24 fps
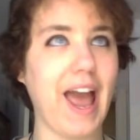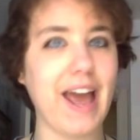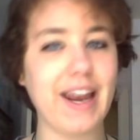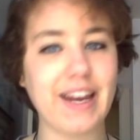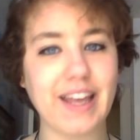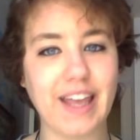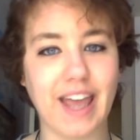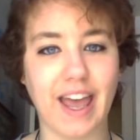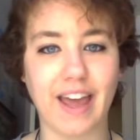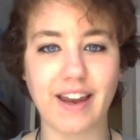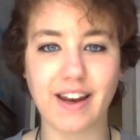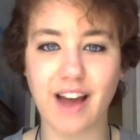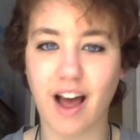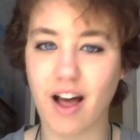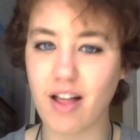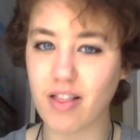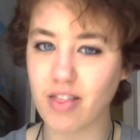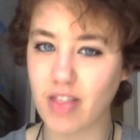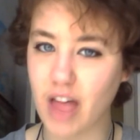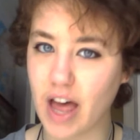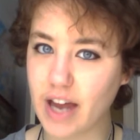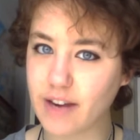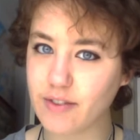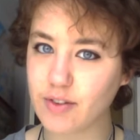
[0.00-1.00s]
And again, a
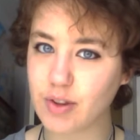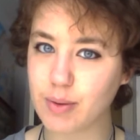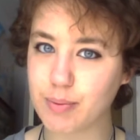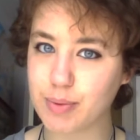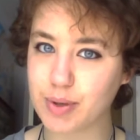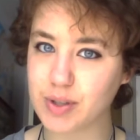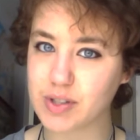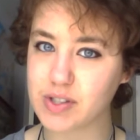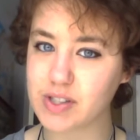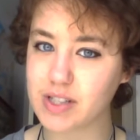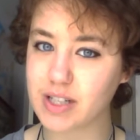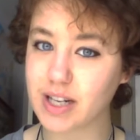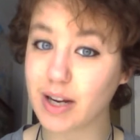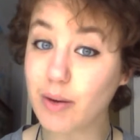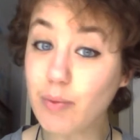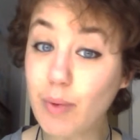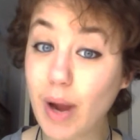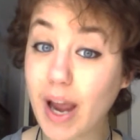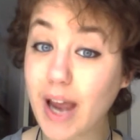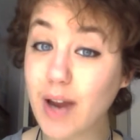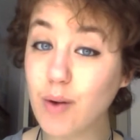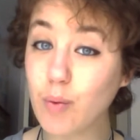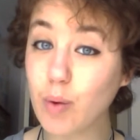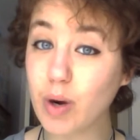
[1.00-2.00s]
lot of the books that I
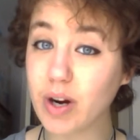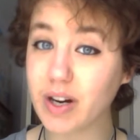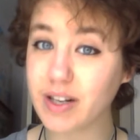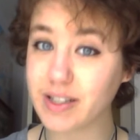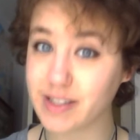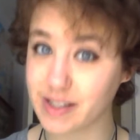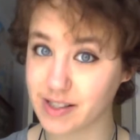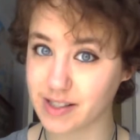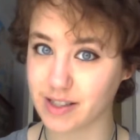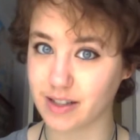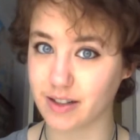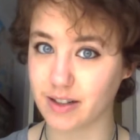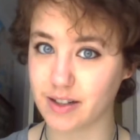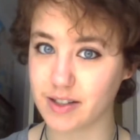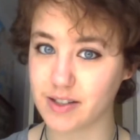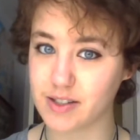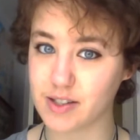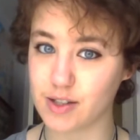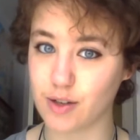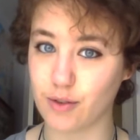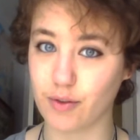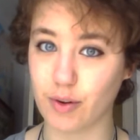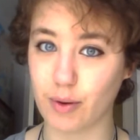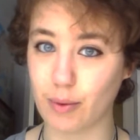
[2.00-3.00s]
read were in series,
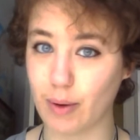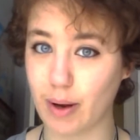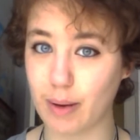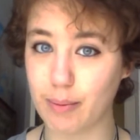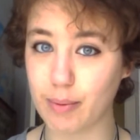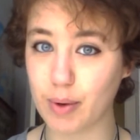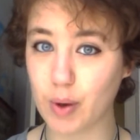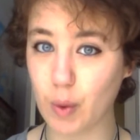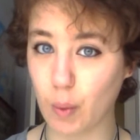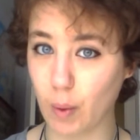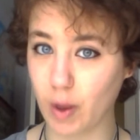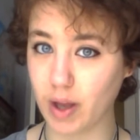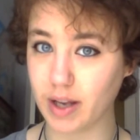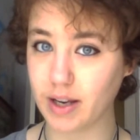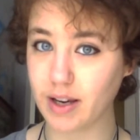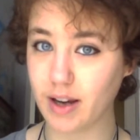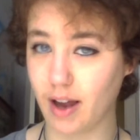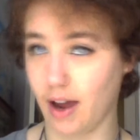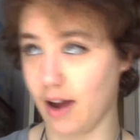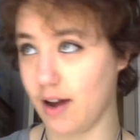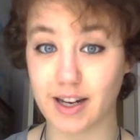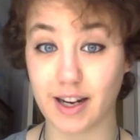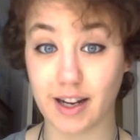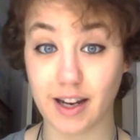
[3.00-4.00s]
so if I read book
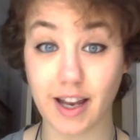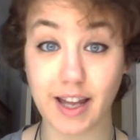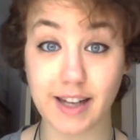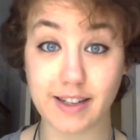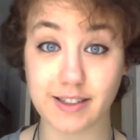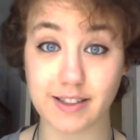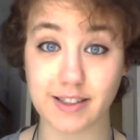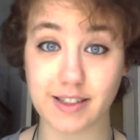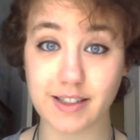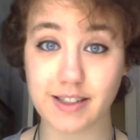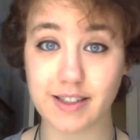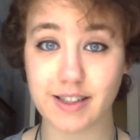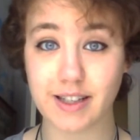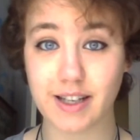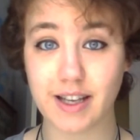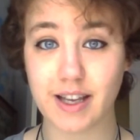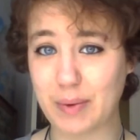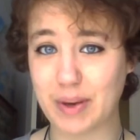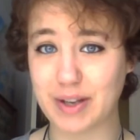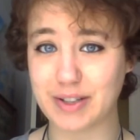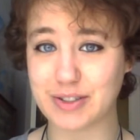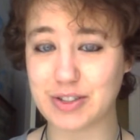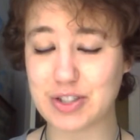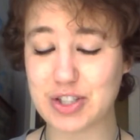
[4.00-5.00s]
one and I liked it, I
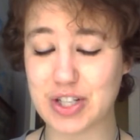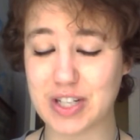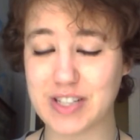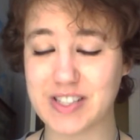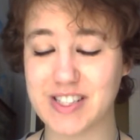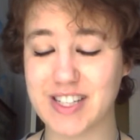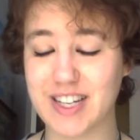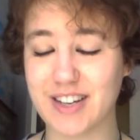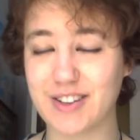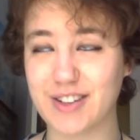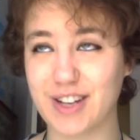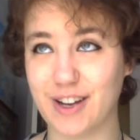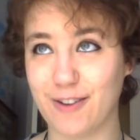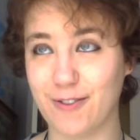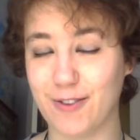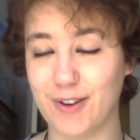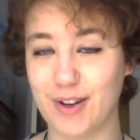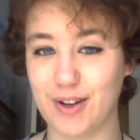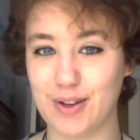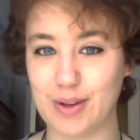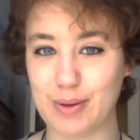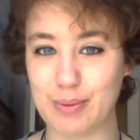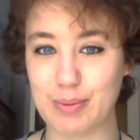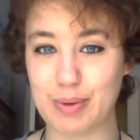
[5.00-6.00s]
went and chased out
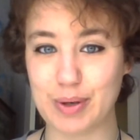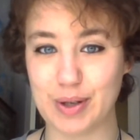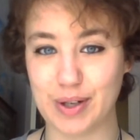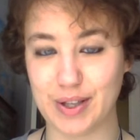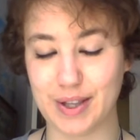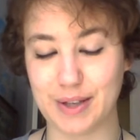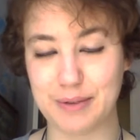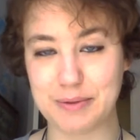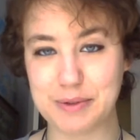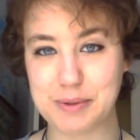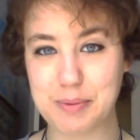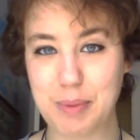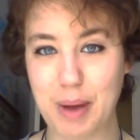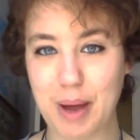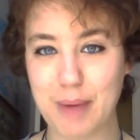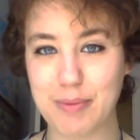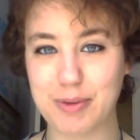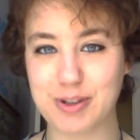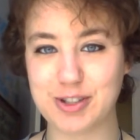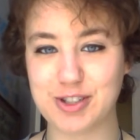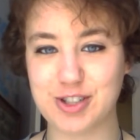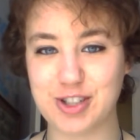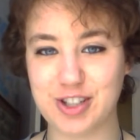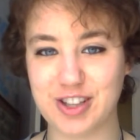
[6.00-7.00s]
every other book that was
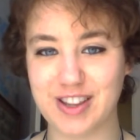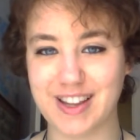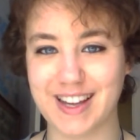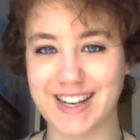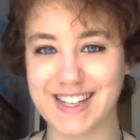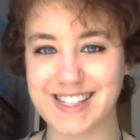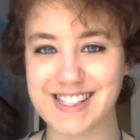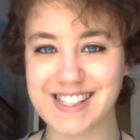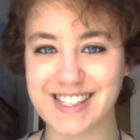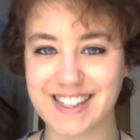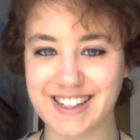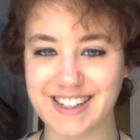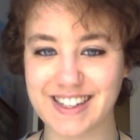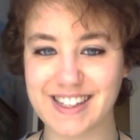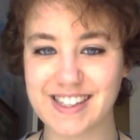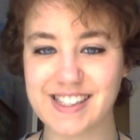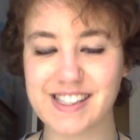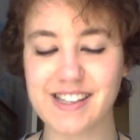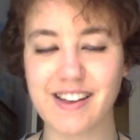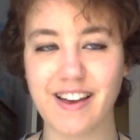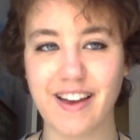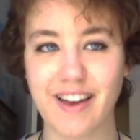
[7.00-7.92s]
published in that series.